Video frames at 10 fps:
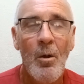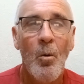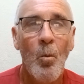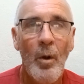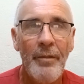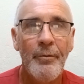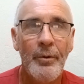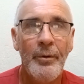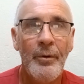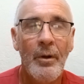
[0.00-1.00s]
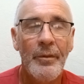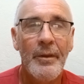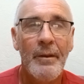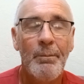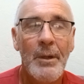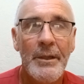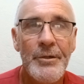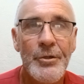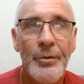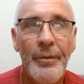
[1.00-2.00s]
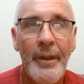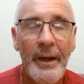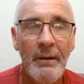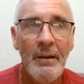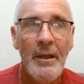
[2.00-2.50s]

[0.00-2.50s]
whether or not the police should then,